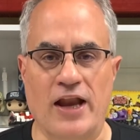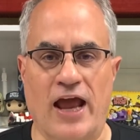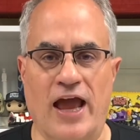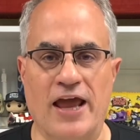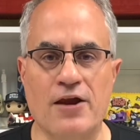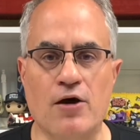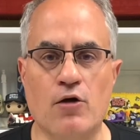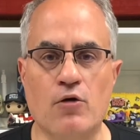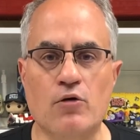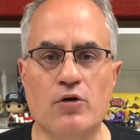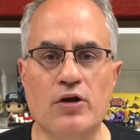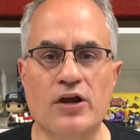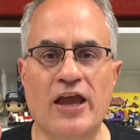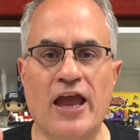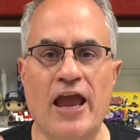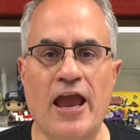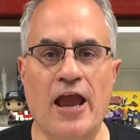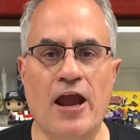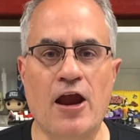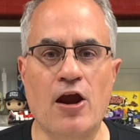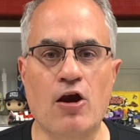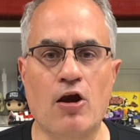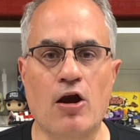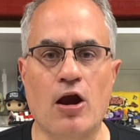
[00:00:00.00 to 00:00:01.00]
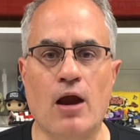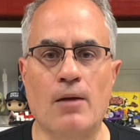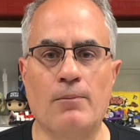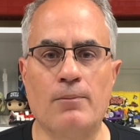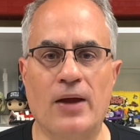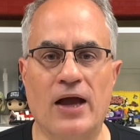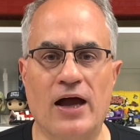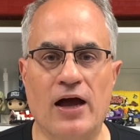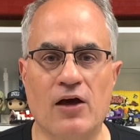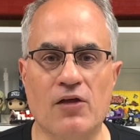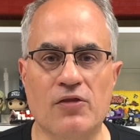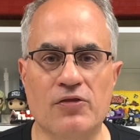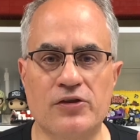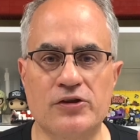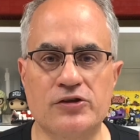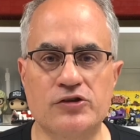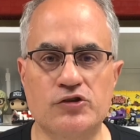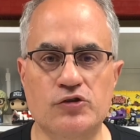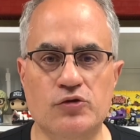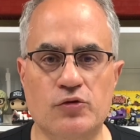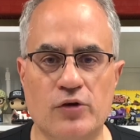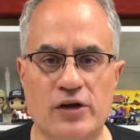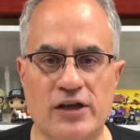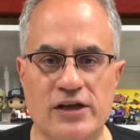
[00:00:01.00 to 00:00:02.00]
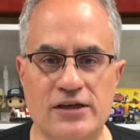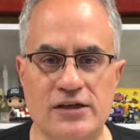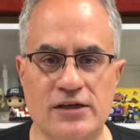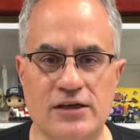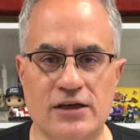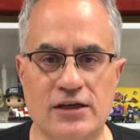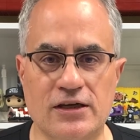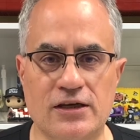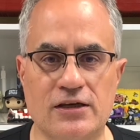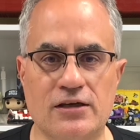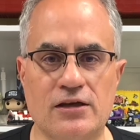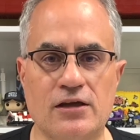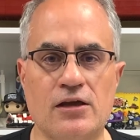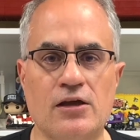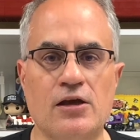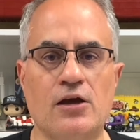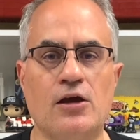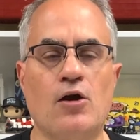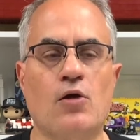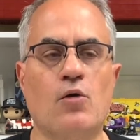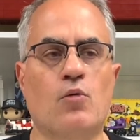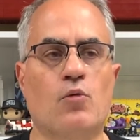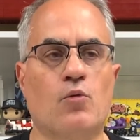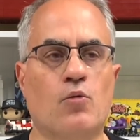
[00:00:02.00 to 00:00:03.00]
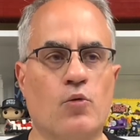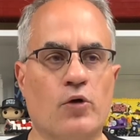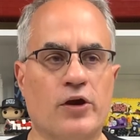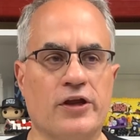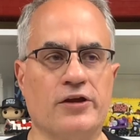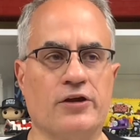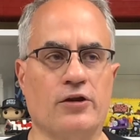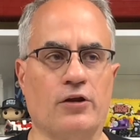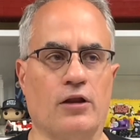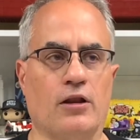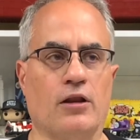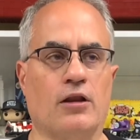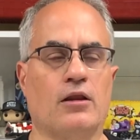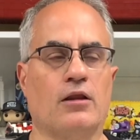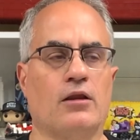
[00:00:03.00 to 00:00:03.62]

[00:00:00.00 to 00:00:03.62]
I don't care about the trending reel.